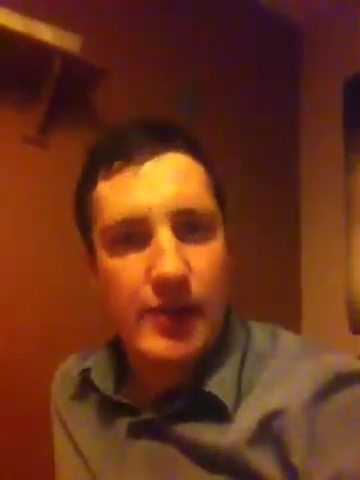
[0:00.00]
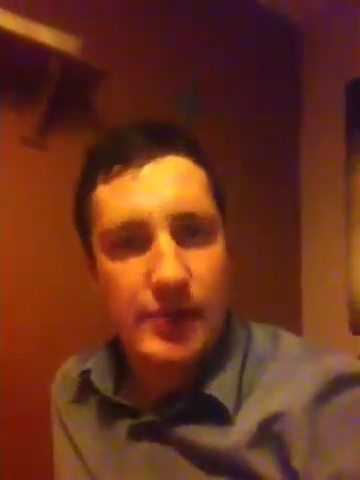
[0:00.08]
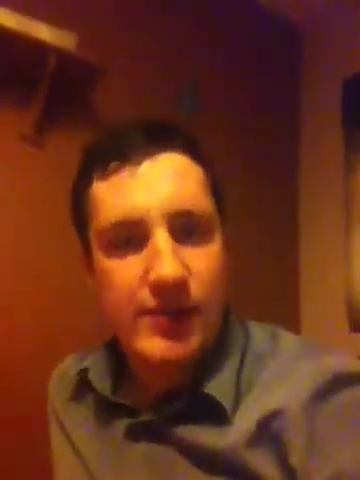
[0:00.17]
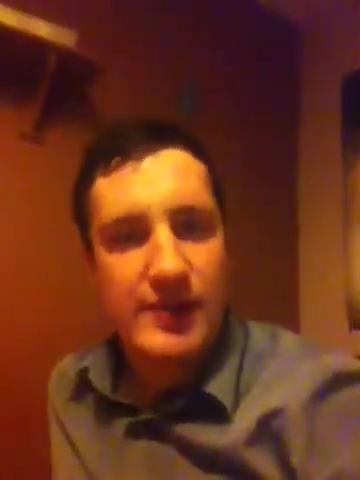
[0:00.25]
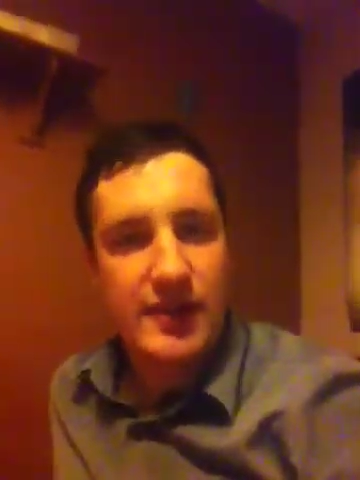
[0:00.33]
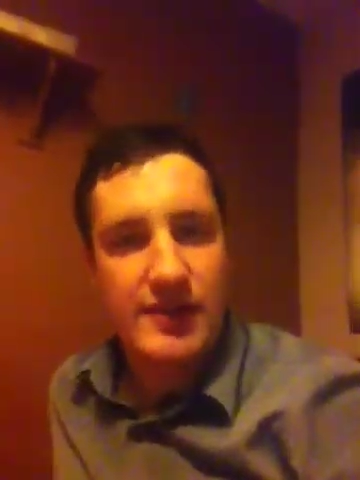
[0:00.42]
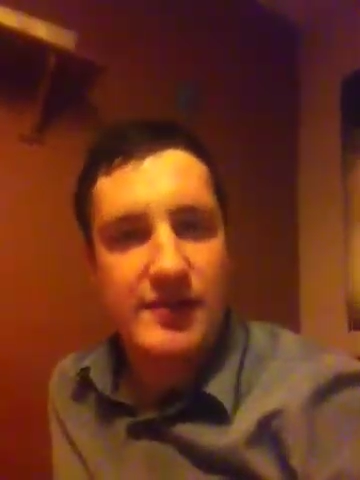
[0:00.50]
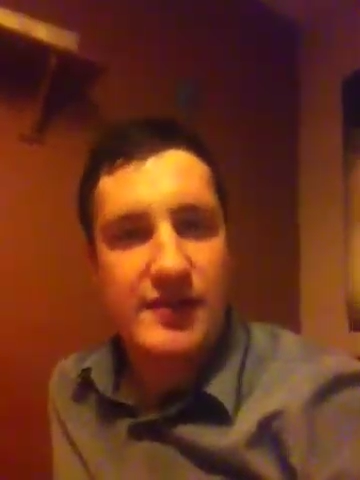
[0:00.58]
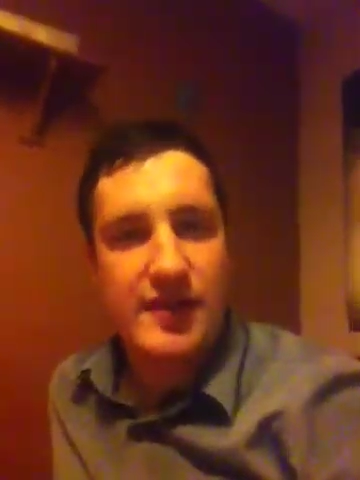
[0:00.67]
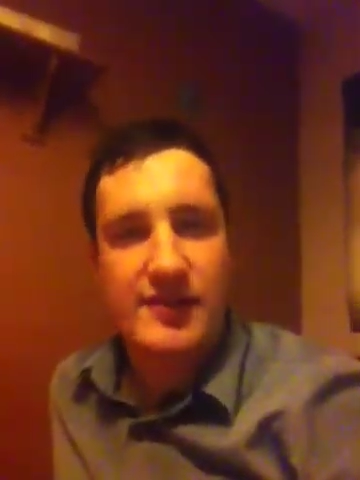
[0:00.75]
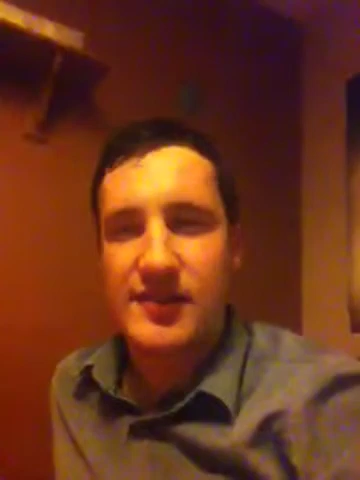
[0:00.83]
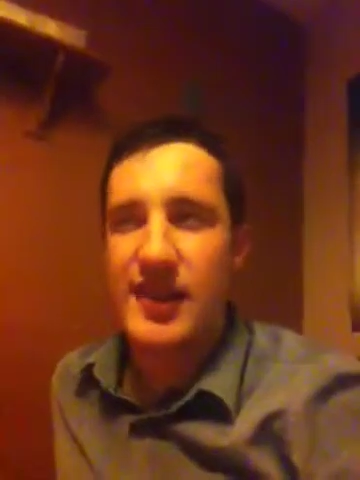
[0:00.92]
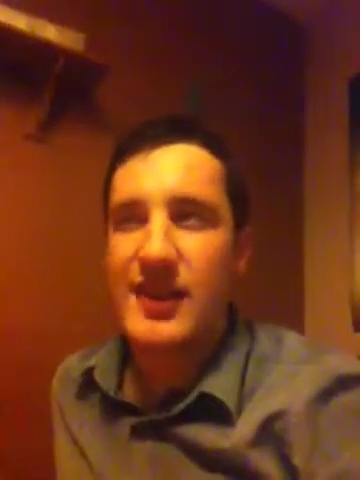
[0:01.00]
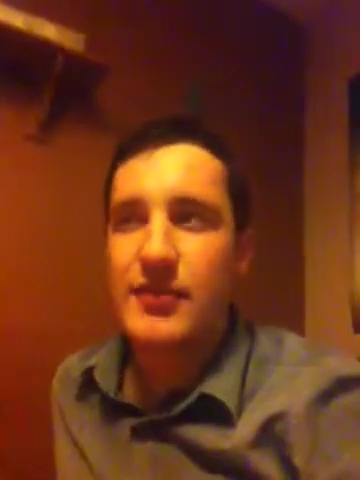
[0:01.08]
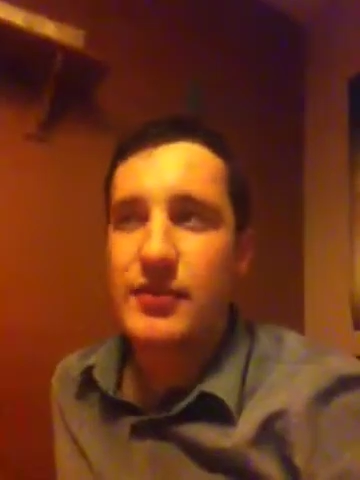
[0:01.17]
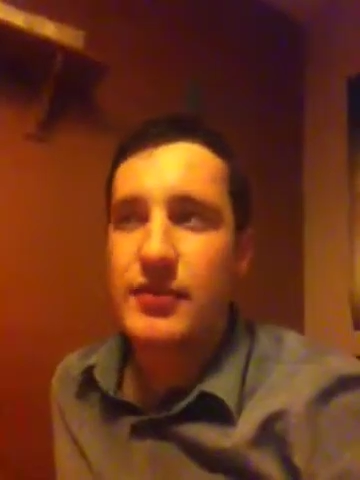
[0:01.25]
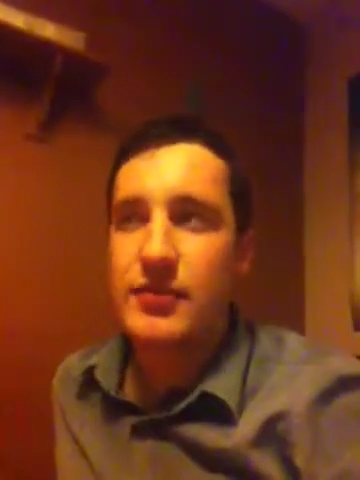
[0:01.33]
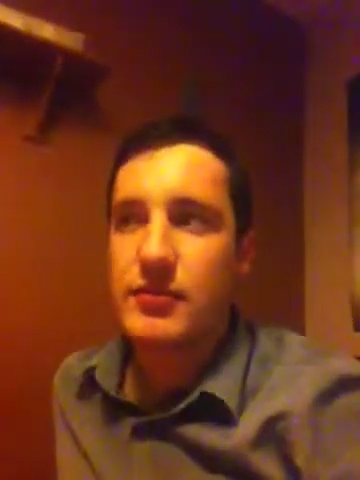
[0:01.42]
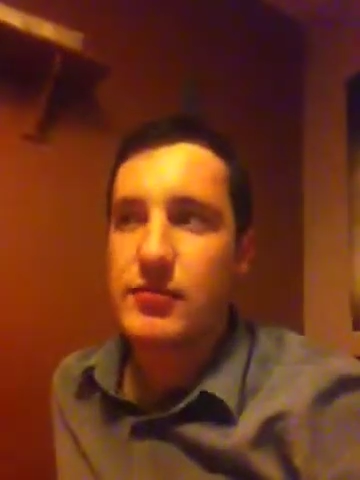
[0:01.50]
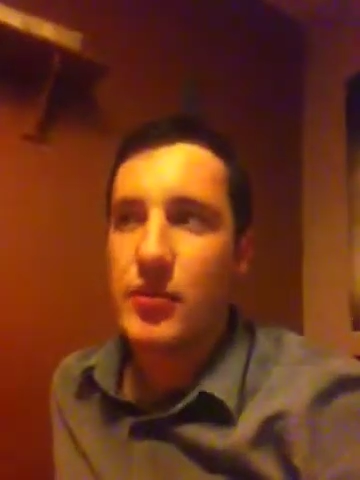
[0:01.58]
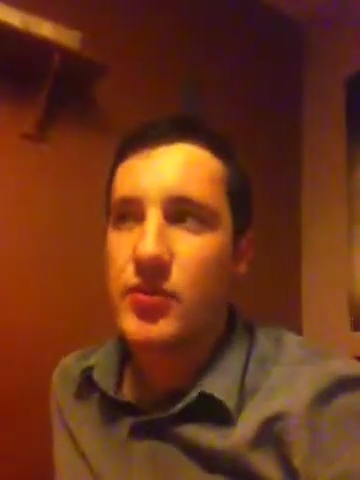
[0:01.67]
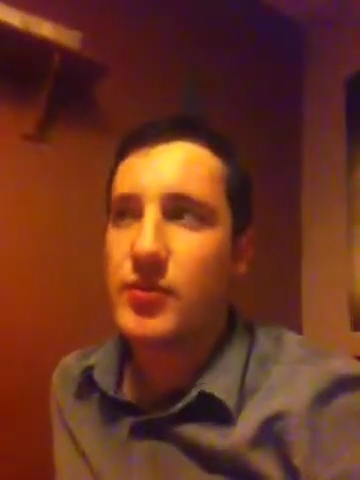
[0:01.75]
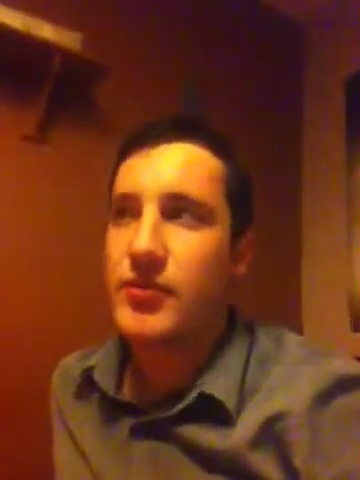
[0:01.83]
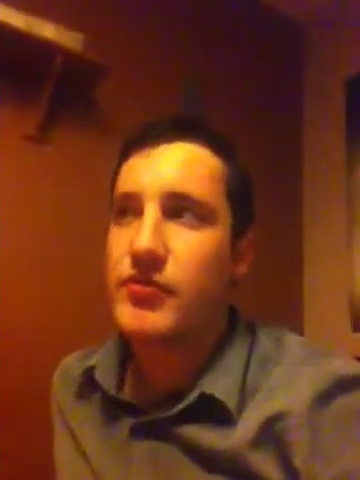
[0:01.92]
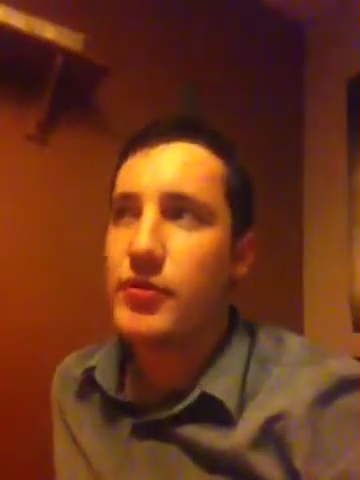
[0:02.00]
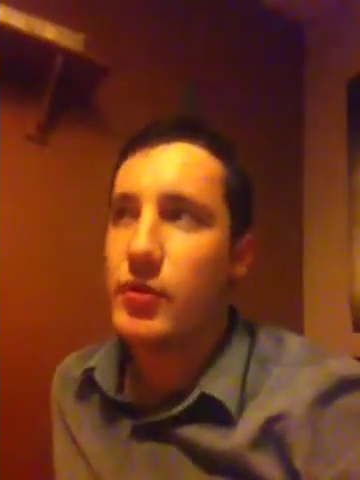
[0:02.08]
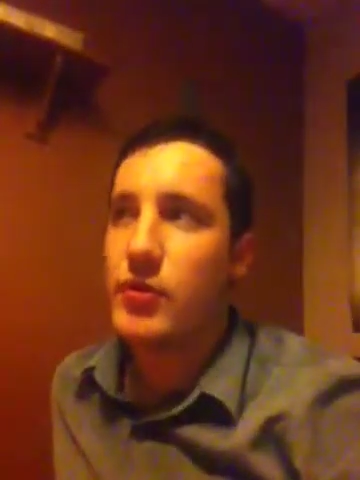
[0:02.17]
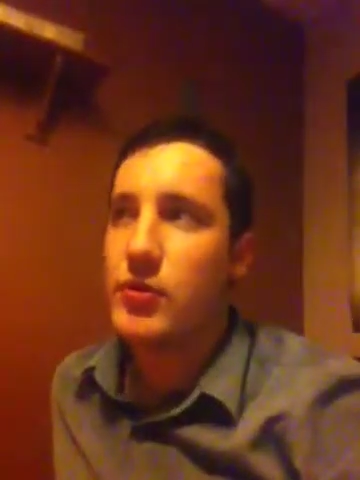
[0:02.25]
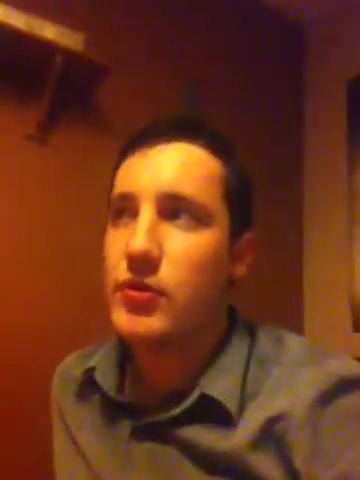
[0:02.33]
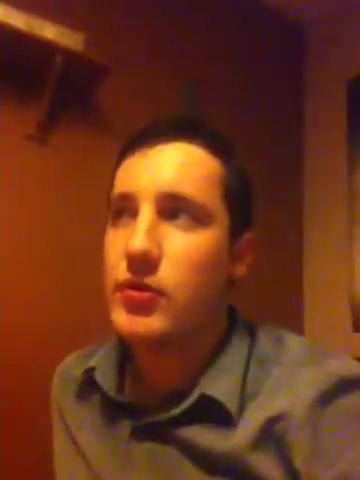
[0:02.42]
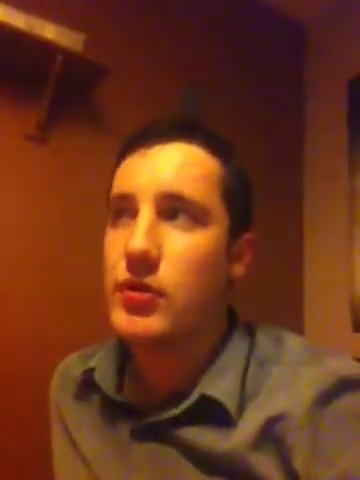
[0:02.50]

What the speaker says: 2096, is that even a multiple of 4?